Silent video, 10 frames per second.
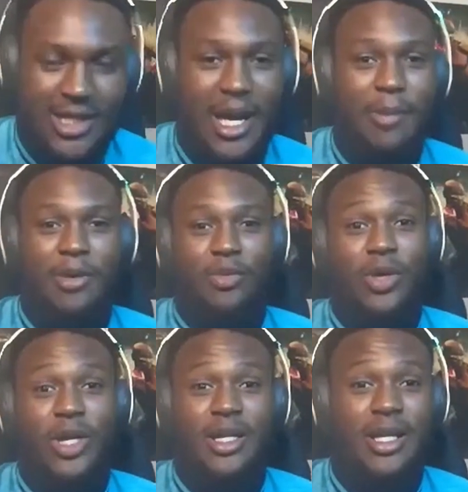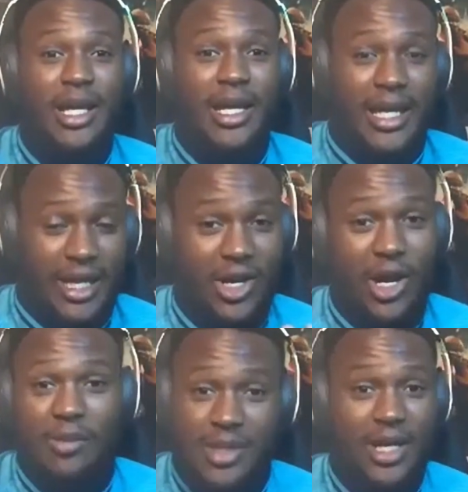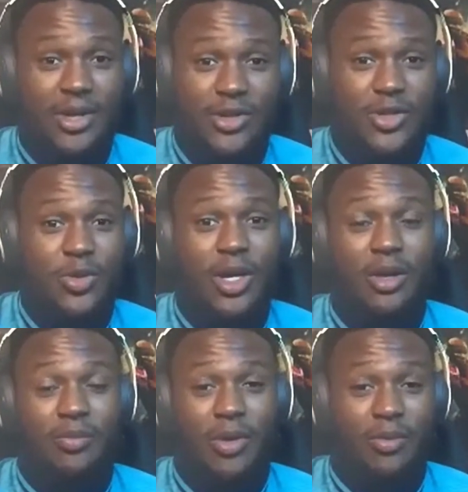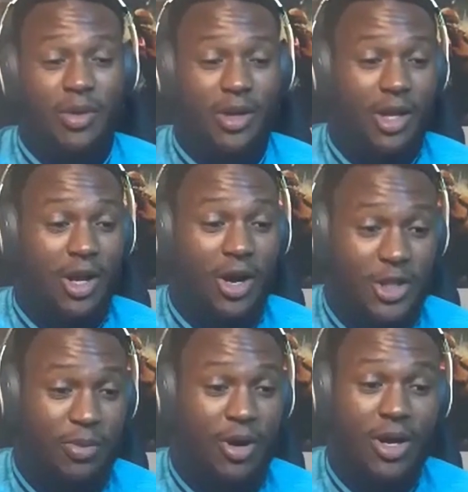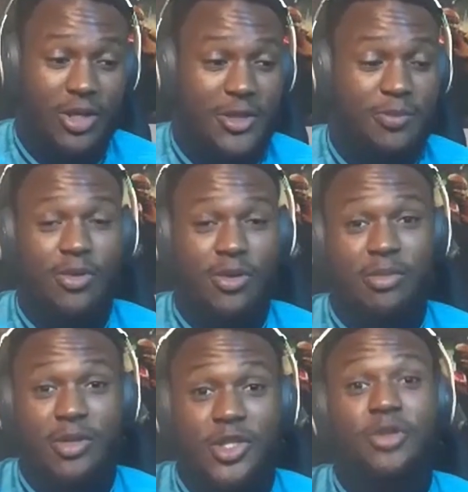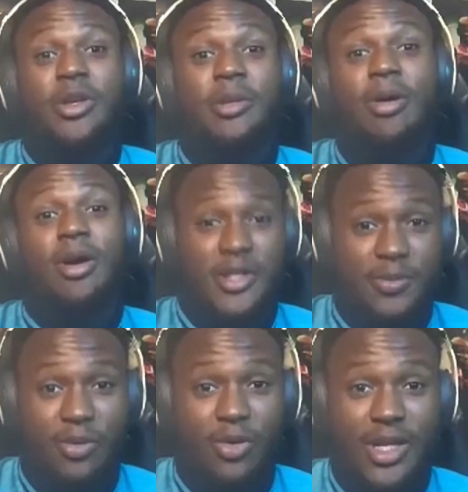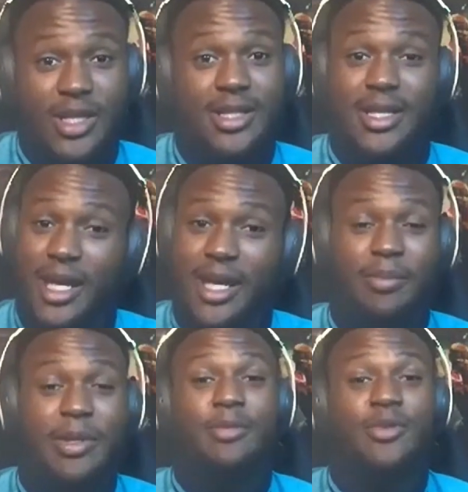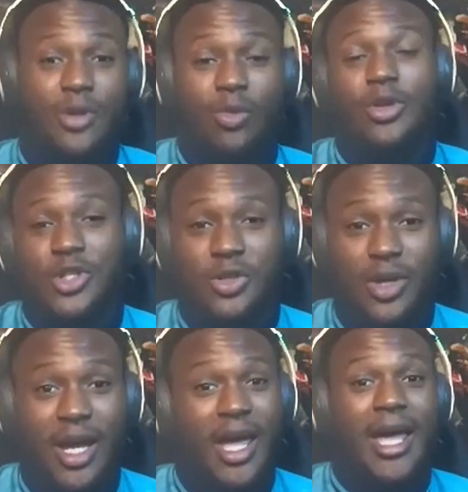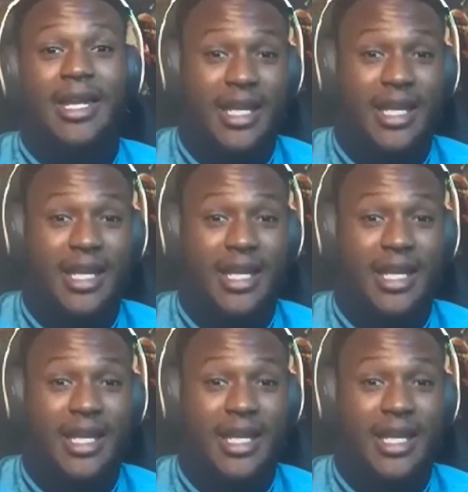time, but when it comes down to it, a large part of the sport, the majority part of the sport, is to get people to watch you, and